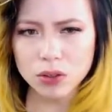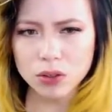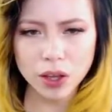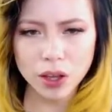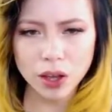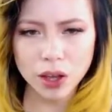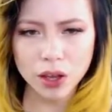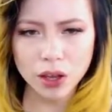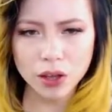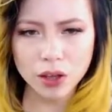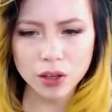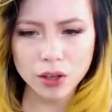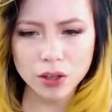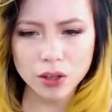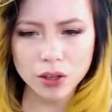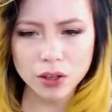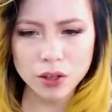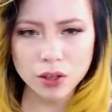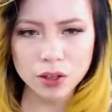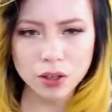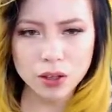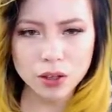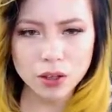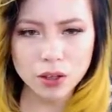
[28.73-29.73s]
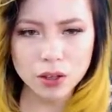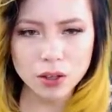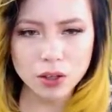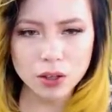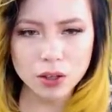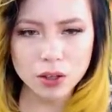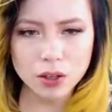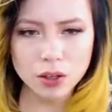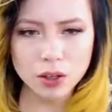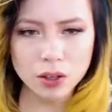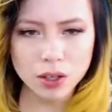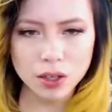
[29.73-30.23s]
no.
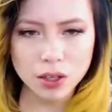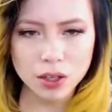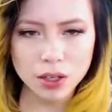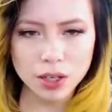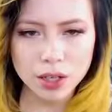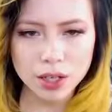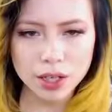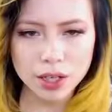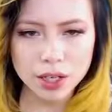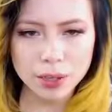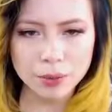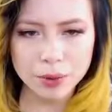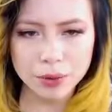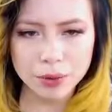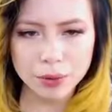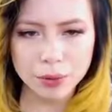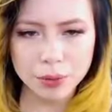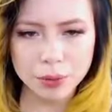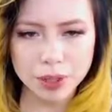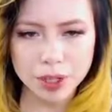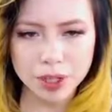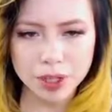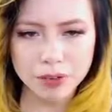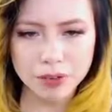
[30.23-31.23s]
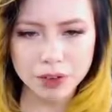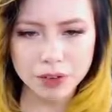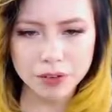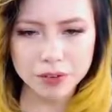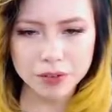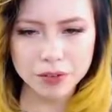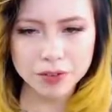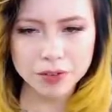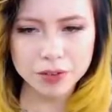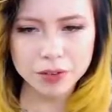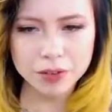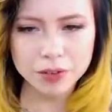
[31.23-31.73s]
I'll keep the automatic
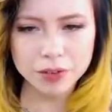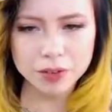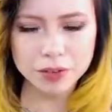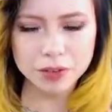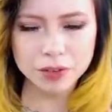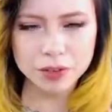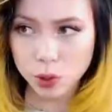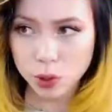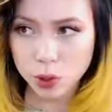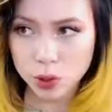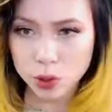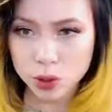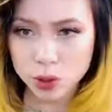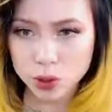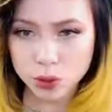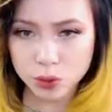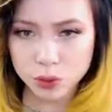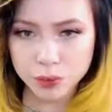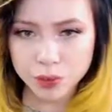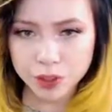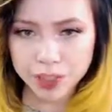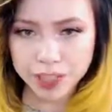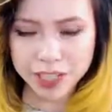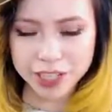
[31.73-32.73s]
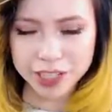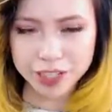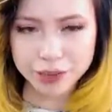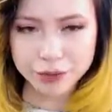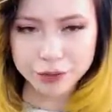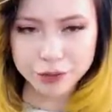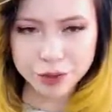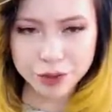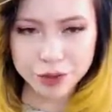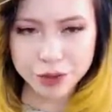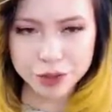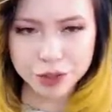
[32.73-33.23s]
rifle. Don't forget to
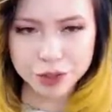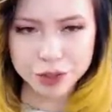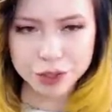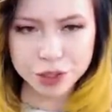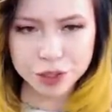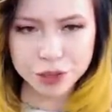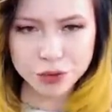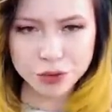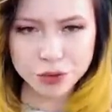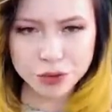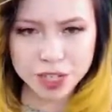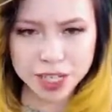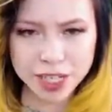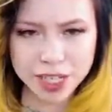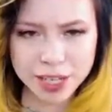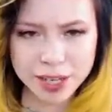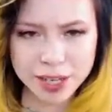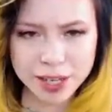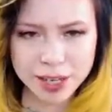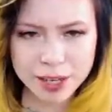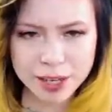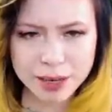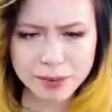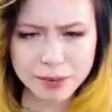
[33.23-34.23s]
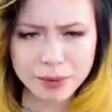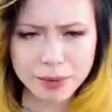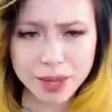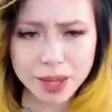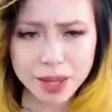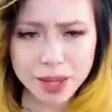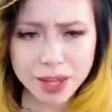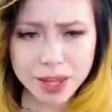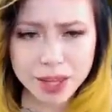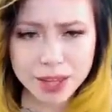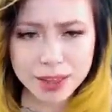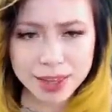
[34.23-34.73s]
follow the stream,
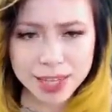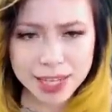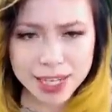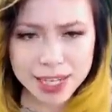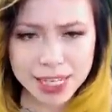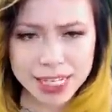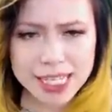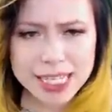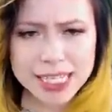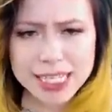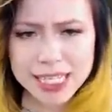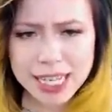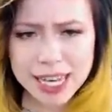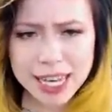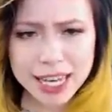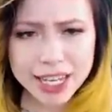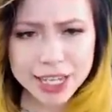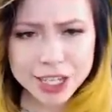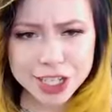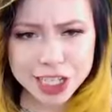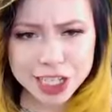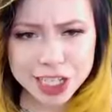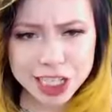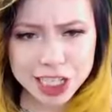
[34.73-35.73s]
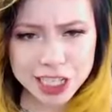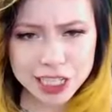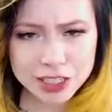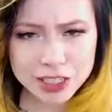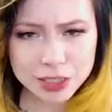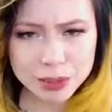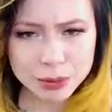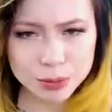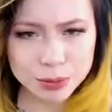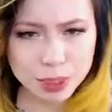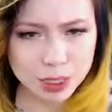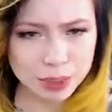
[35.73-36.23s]
ladies and
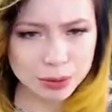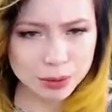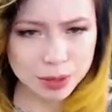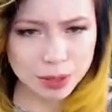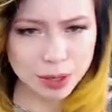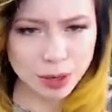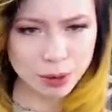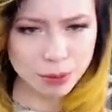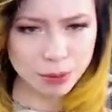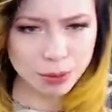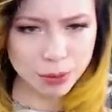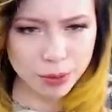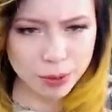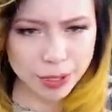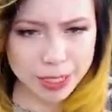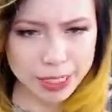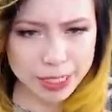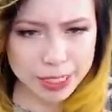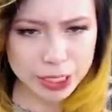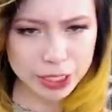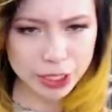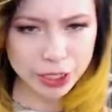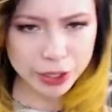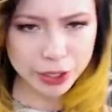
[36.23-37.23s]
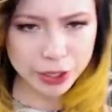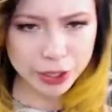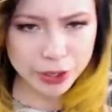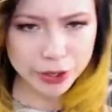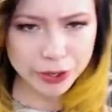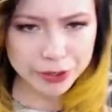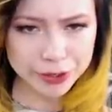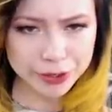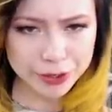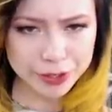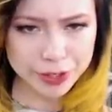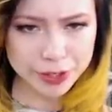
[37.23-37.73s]
gentlemen, boys and
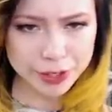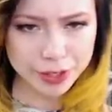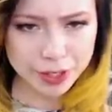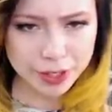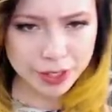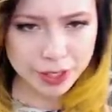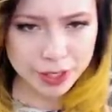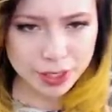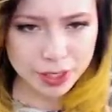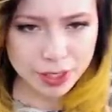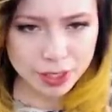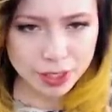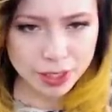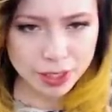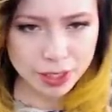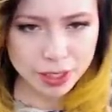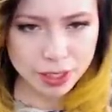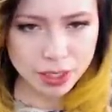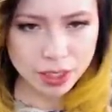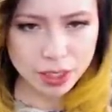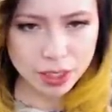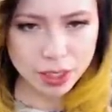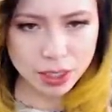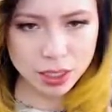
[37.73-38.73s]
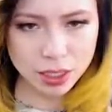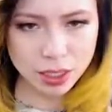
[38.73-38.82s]
girls. Right here, legendary.